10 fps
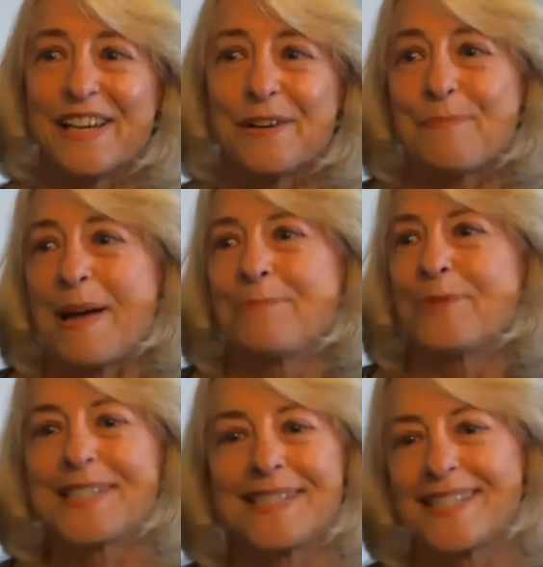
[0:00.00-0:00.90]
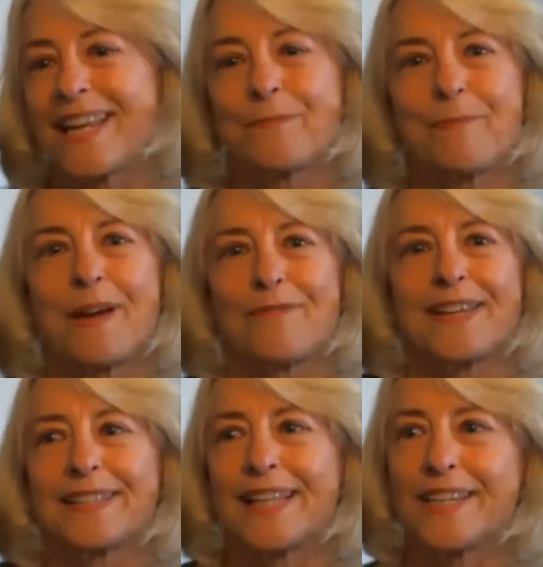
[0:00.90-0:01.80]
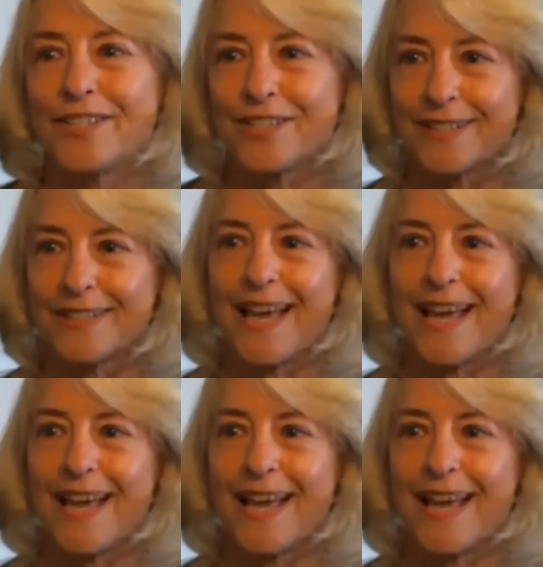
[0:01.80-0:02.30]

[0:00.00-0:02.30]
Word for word: My book is Death by Regulation,